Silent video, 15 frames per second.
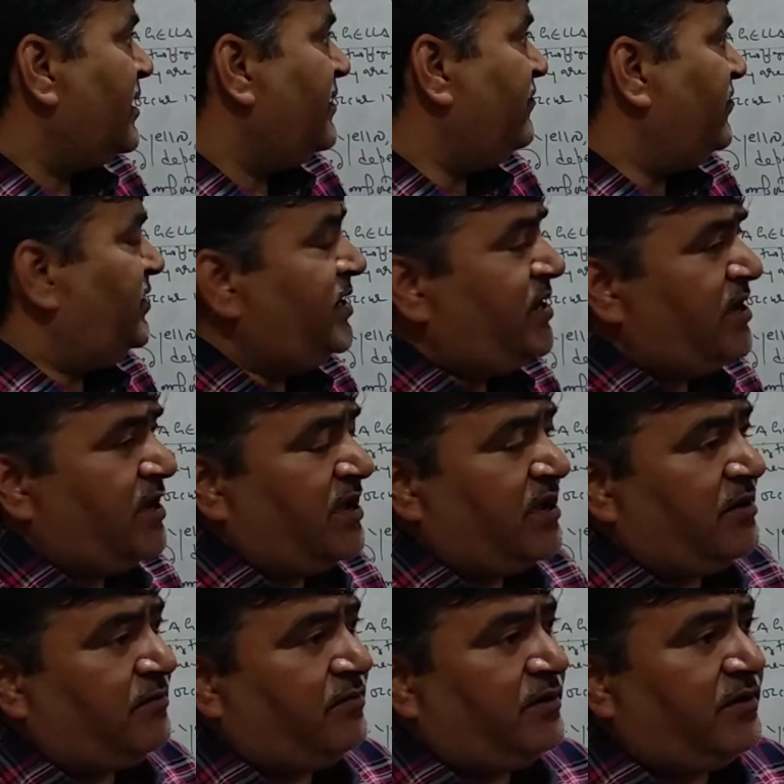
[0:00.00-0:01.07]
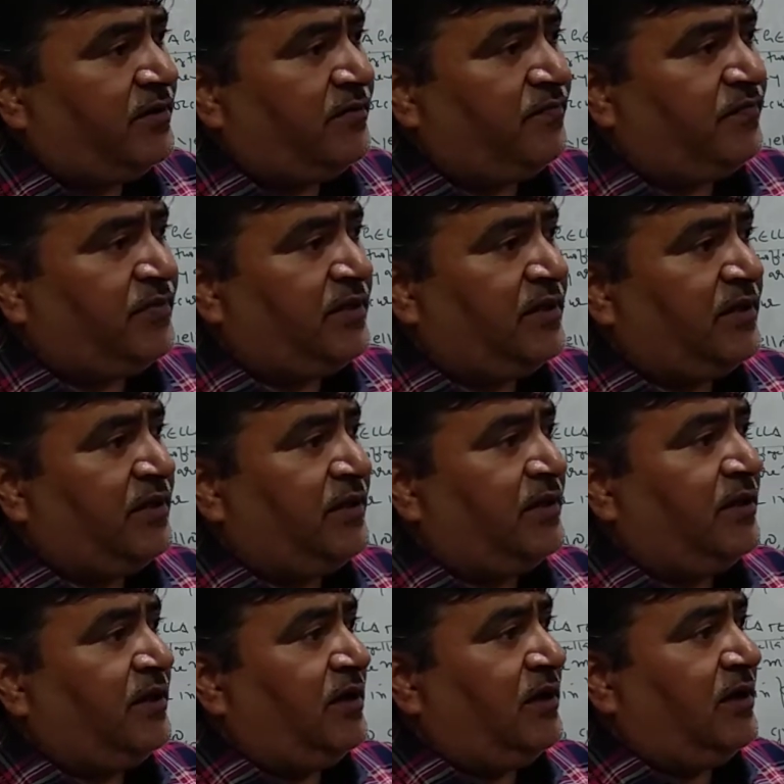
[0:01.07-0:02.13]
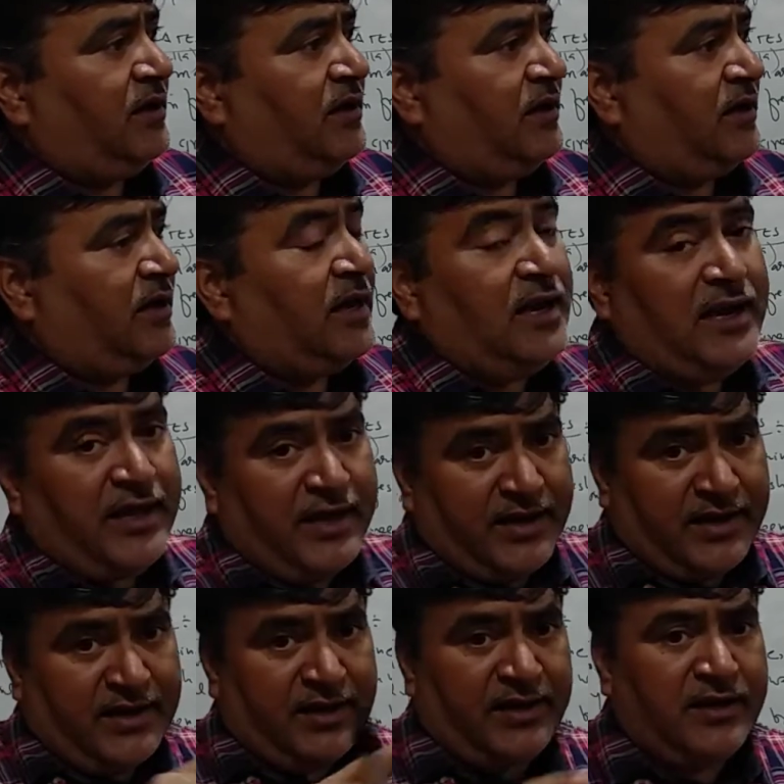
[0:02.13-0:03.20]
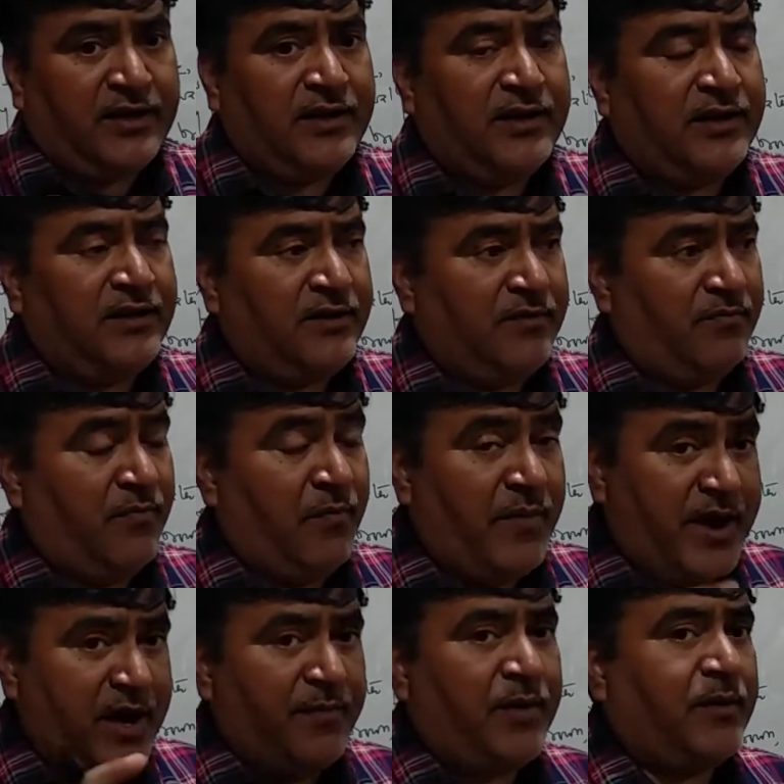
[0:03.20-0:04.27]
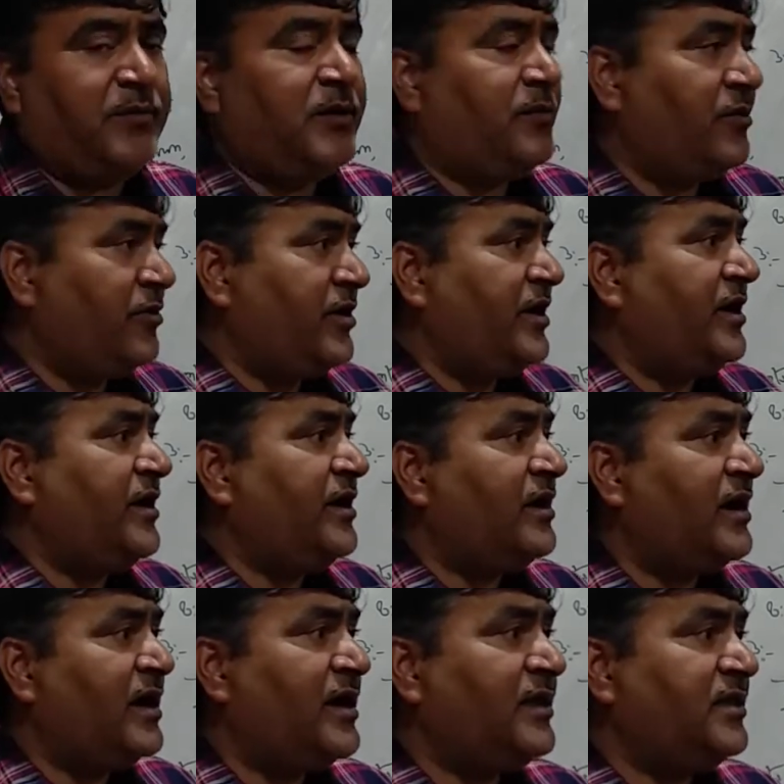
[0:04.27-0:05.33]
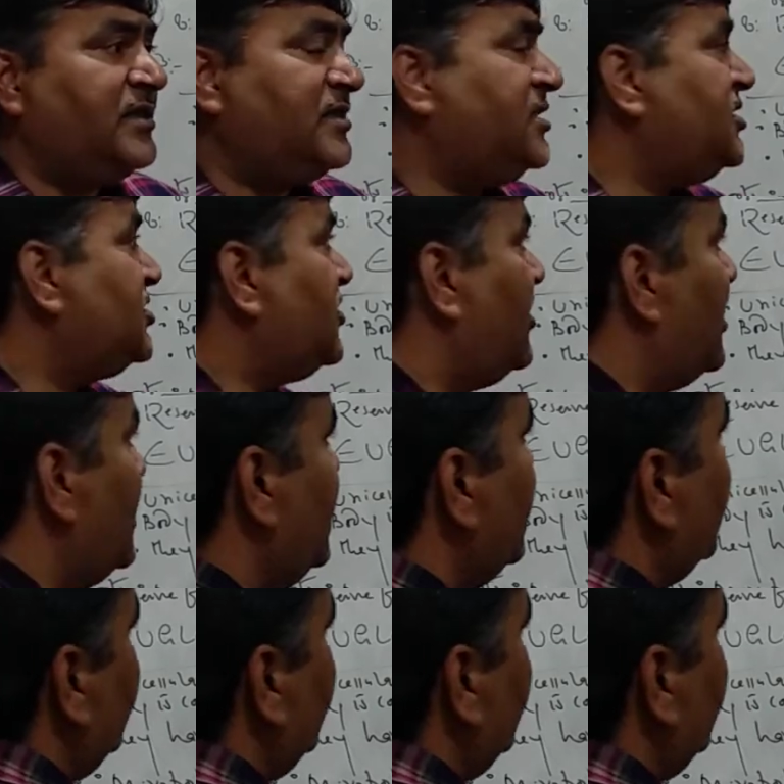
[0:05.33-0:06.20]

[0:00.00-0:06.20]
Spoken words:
They have a layer made up of the protein, and this is called